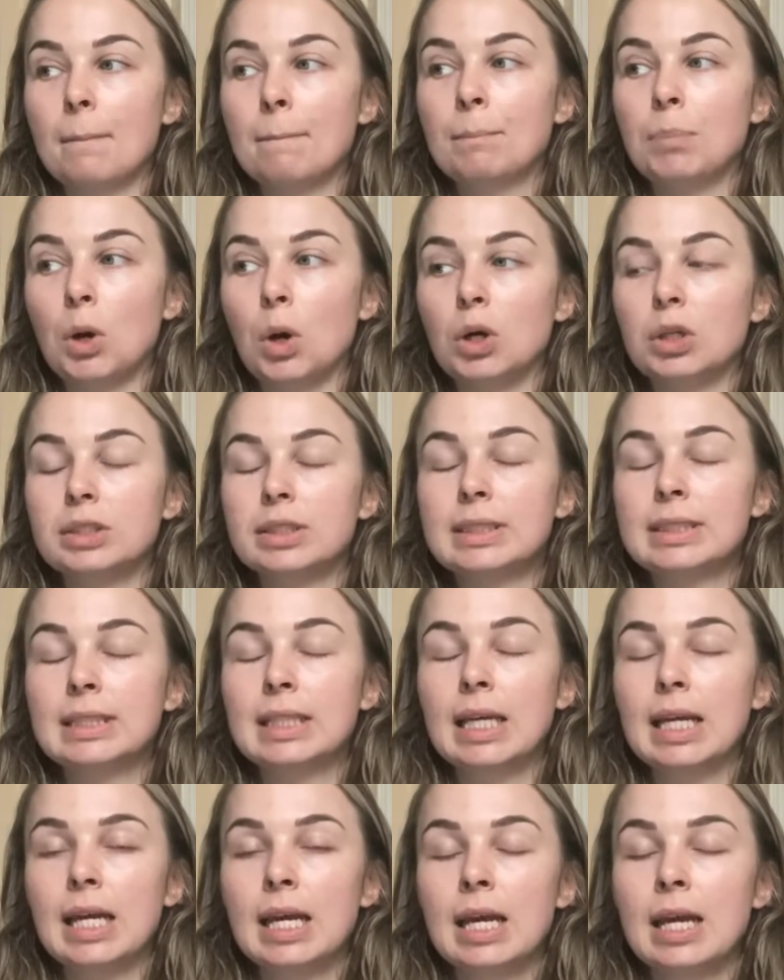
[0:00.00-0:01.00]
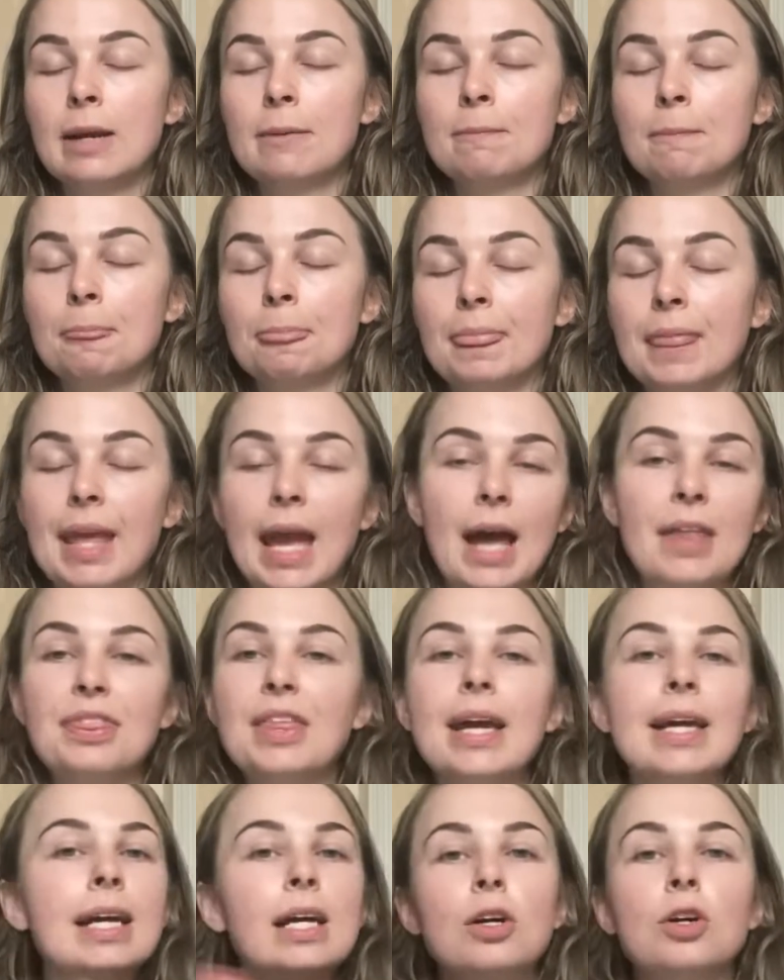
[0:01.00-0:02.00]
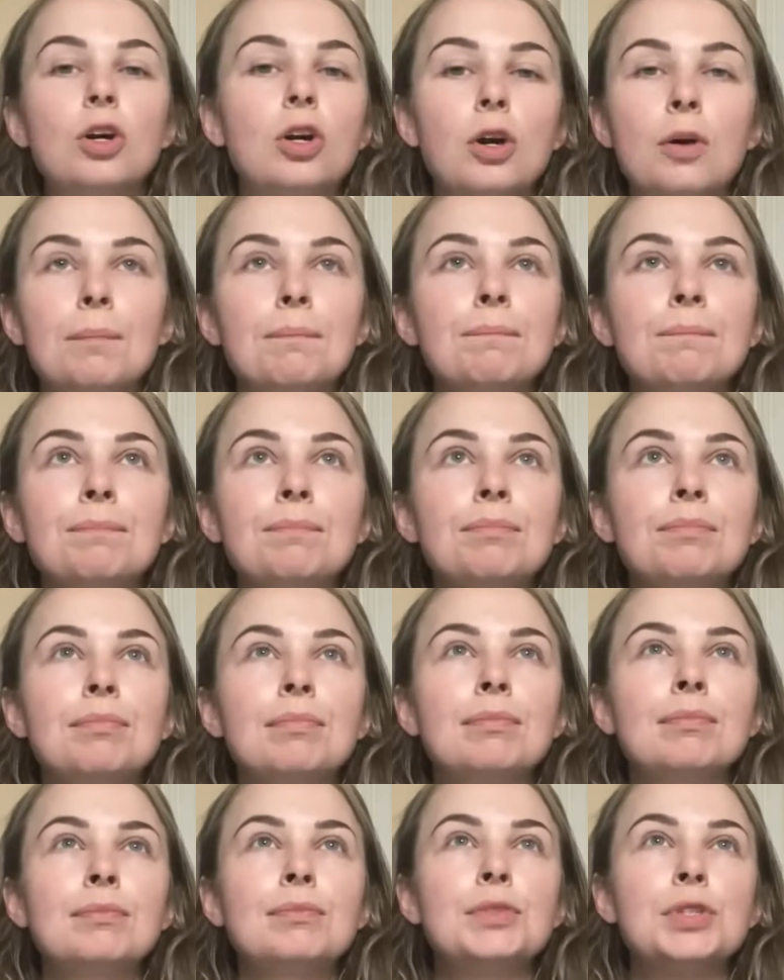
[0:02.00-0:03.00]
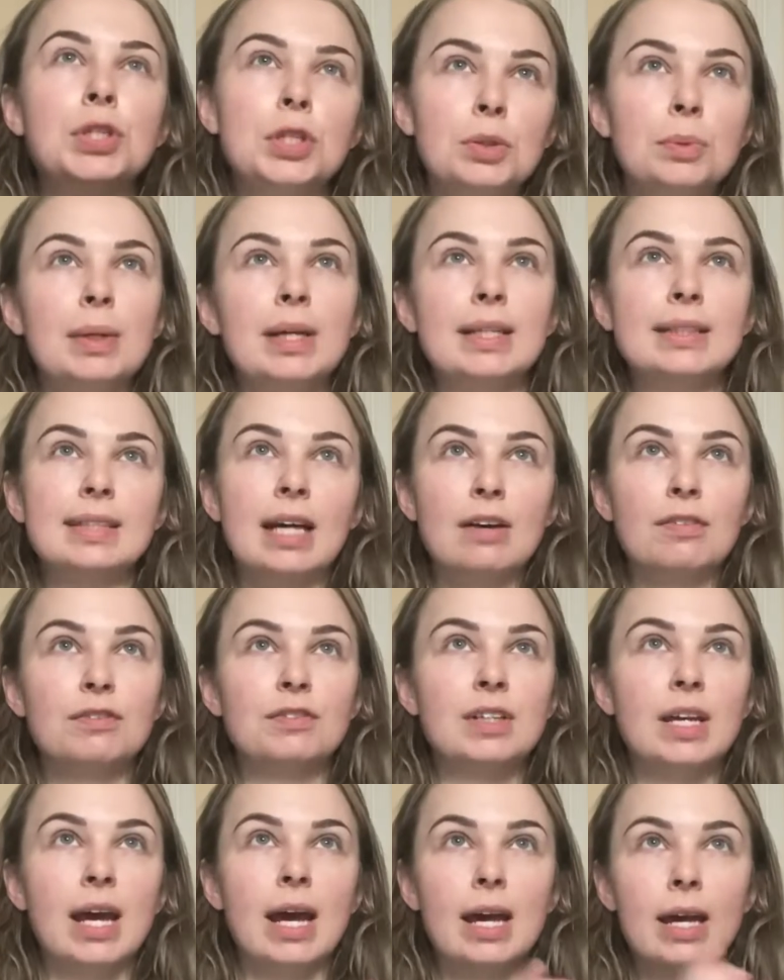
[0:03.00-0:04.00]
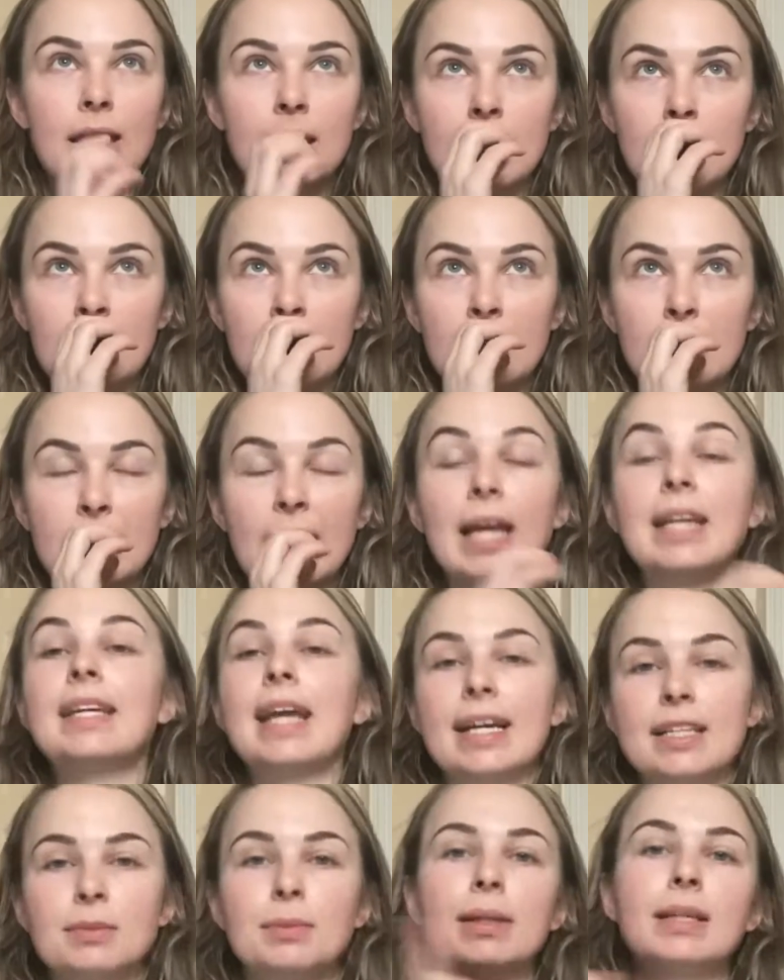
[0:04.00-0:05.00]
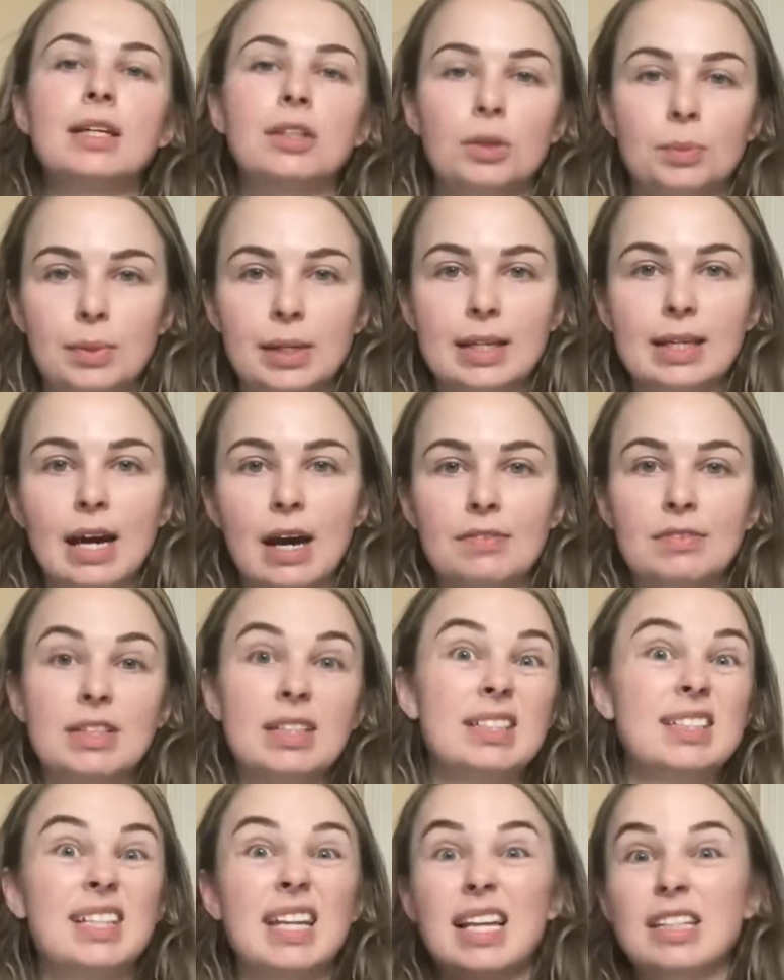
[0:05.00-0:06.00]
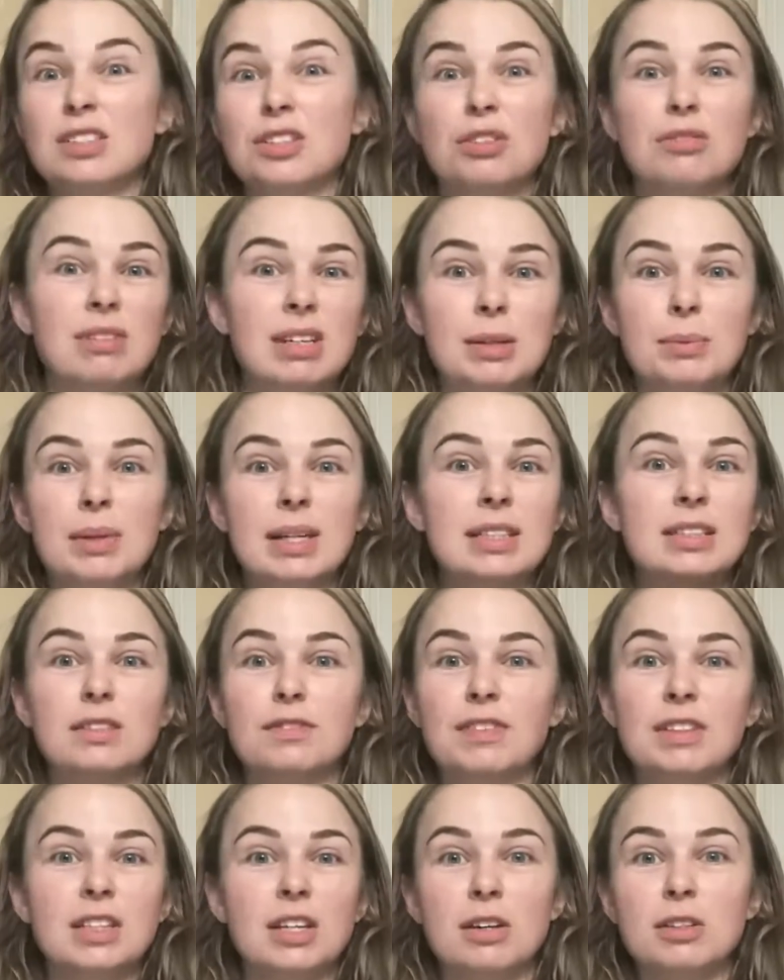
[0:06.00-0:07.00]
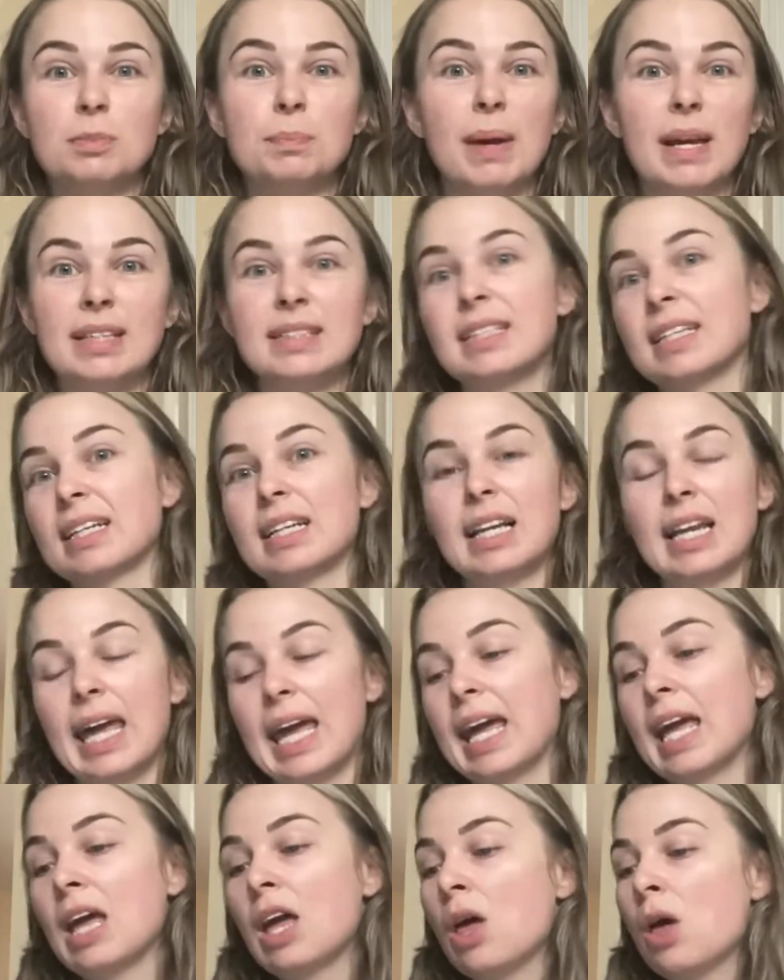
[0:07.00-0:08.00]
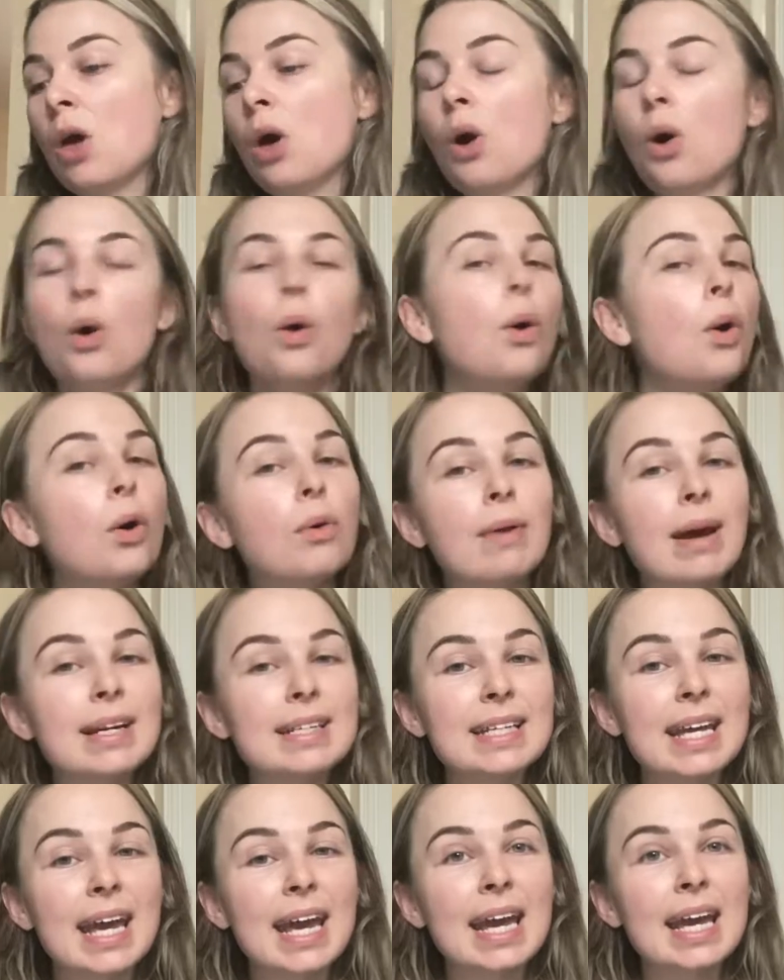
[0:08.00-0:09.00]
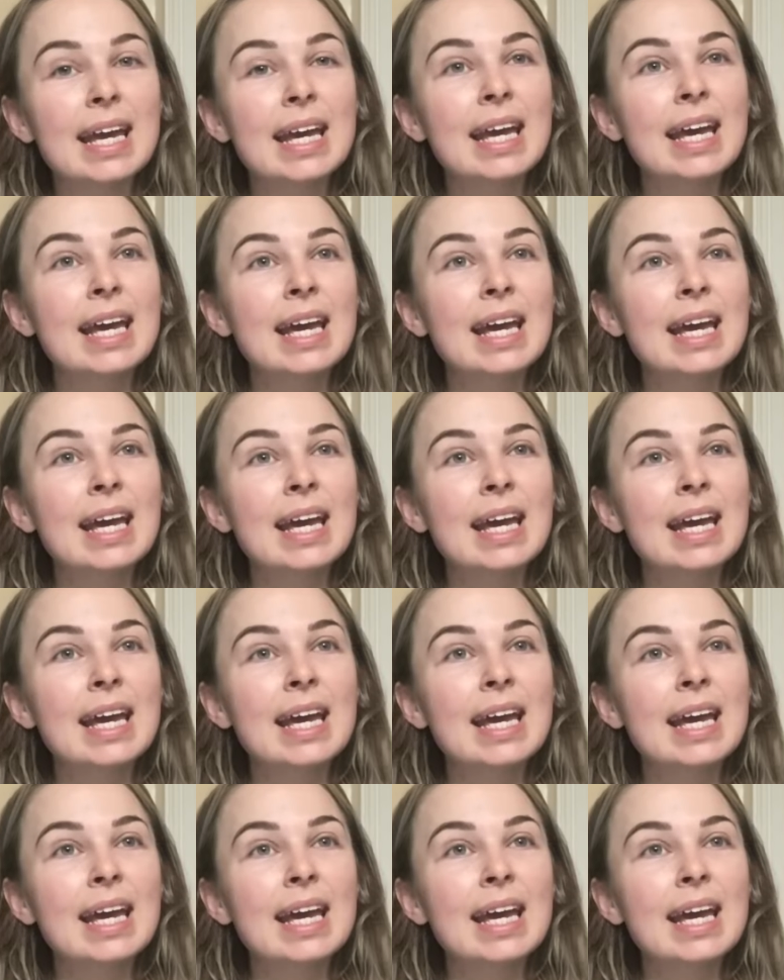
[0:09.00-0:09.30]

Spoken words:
but yeah, they can come 2 weeks after, like next week and the week after. So that's 3 weeks of videos basically already